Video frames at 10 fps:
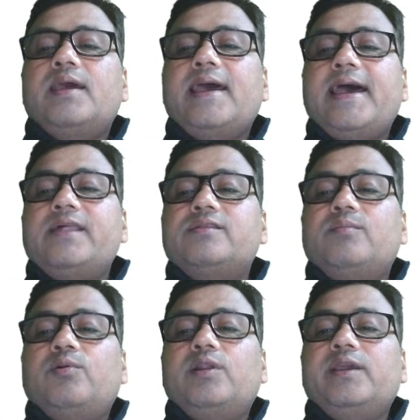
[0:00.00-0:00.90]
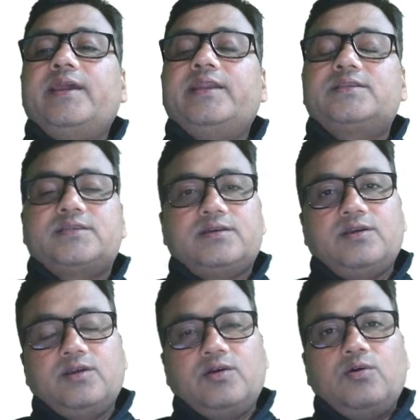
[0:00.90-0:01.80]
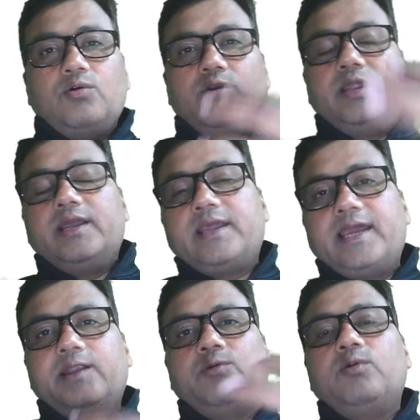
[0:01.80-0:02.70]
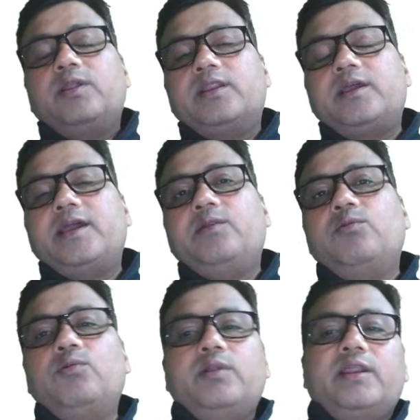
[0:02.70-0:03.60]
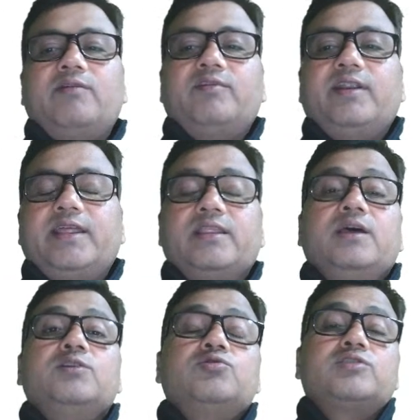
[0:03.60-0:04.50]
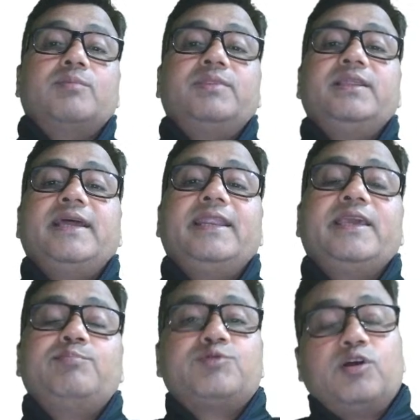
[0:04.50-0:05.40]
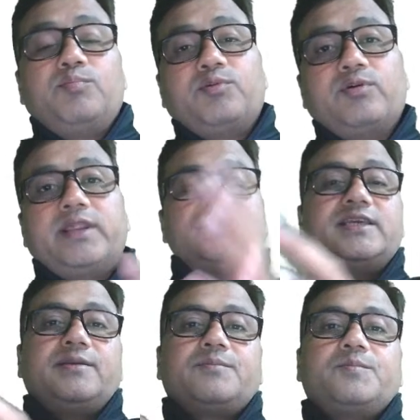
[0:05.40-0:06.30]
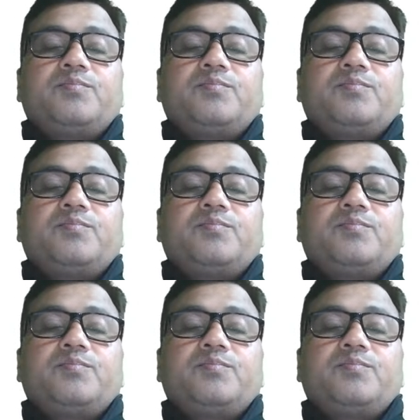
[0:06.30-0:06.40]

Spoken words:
as the body gets older and older and older after death. So something that keeps on progressing